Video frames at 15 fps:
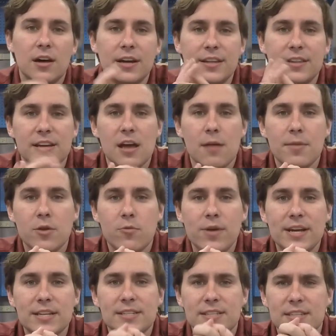in the coming
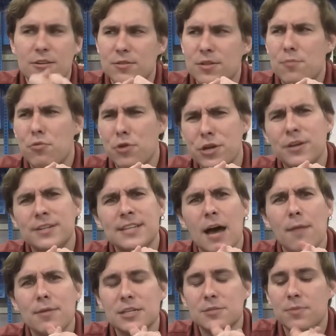weeks because they're pretty good
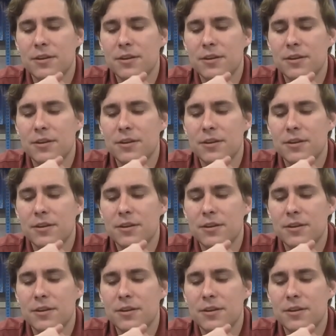topics.